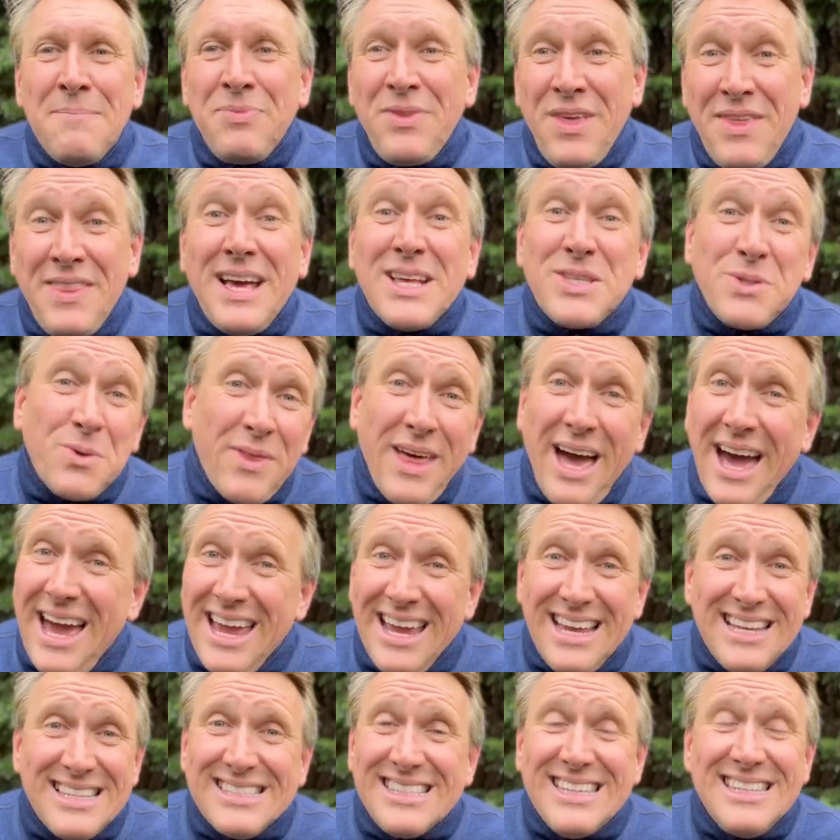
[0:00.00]
And that's what that
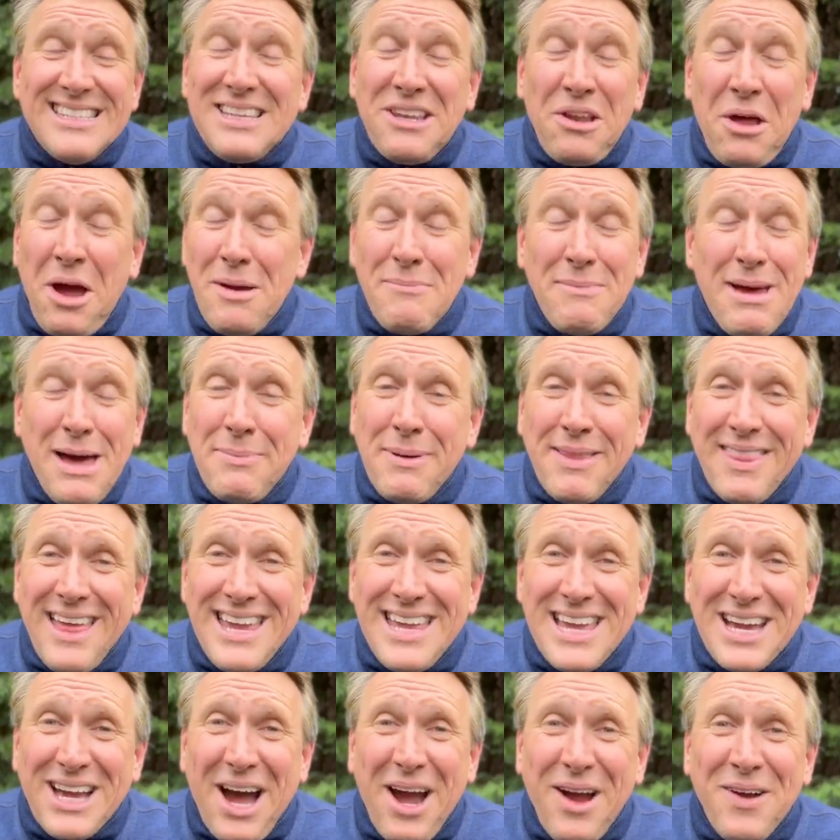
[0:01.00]
is. It's a nightmare, but there
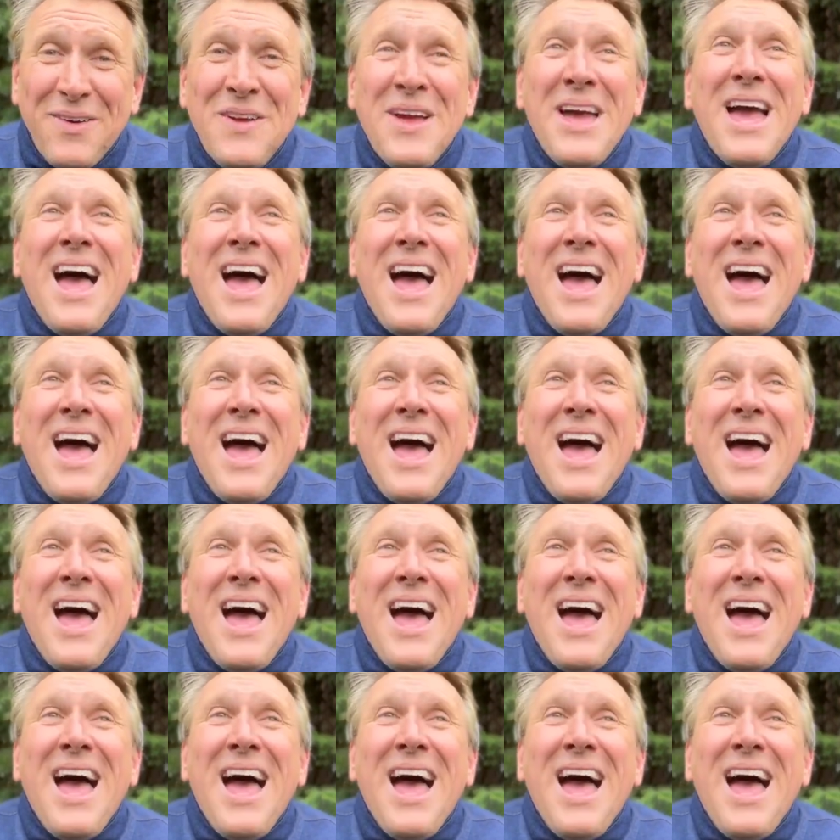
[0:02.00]
you go.